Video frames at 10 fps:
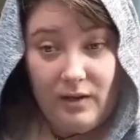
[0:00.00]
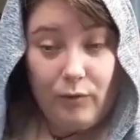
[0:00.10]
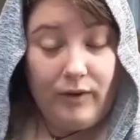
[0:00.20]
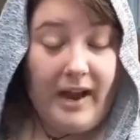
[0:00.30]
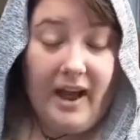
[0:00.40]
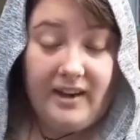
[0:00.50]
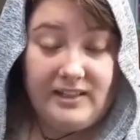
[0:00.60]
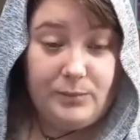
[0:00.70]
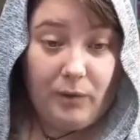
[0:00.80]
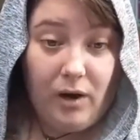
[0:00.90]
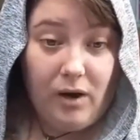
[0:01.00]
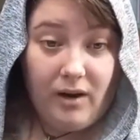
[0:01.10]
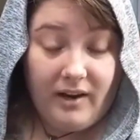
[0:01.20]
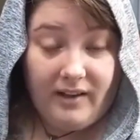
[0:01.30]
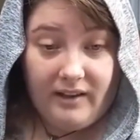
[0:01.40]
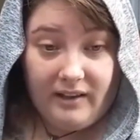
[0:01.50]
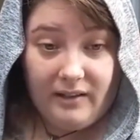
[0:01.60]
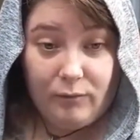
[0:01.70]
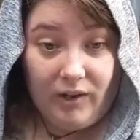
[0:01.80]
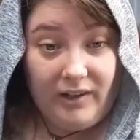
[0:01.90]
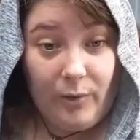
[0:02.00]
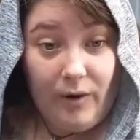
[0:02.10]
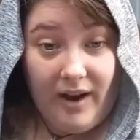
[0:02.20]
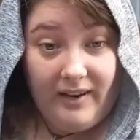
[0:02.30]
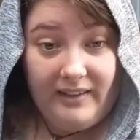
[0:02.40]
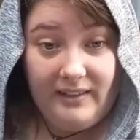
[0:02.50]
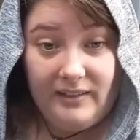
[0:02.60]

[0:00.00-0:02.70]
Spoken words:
react by running away.